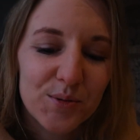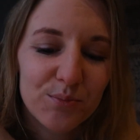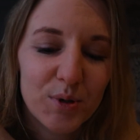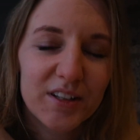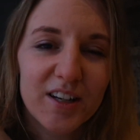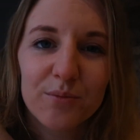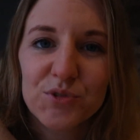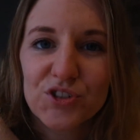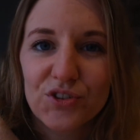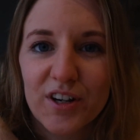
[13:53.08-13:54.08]
But yeah, I'm
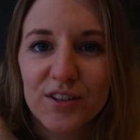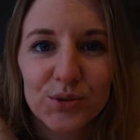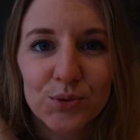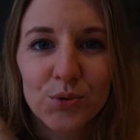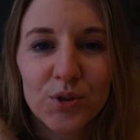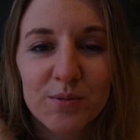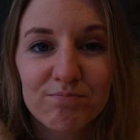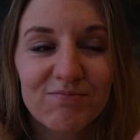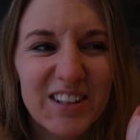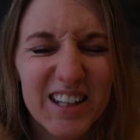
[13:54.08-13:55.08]
just trying to
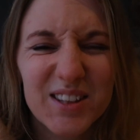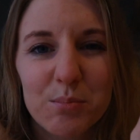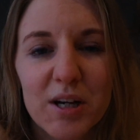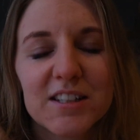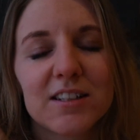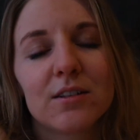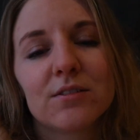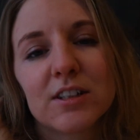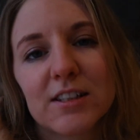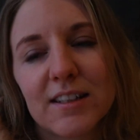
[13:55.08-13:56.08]
get the best out
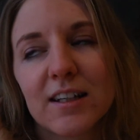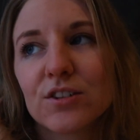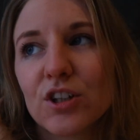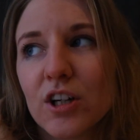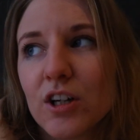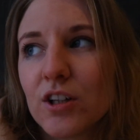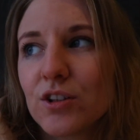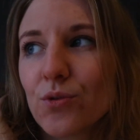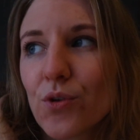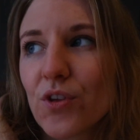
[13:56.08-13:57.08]
of this and
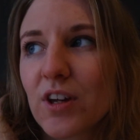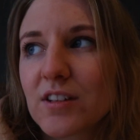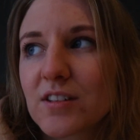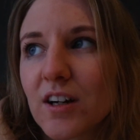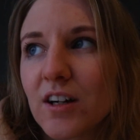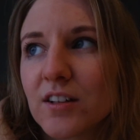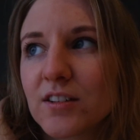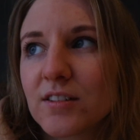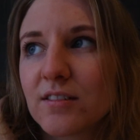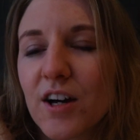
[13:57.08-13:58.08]
do the things
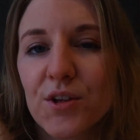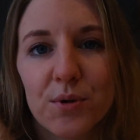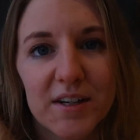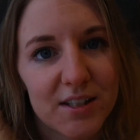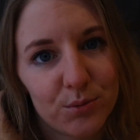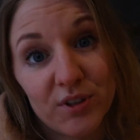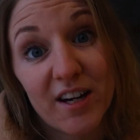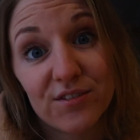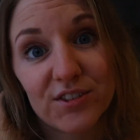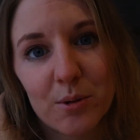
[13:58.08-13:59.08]
that otherwise I
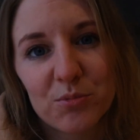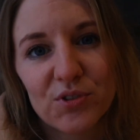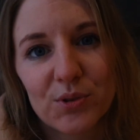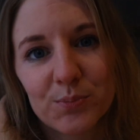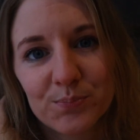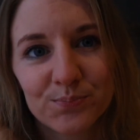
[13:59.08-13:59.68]
wouldn't have time for.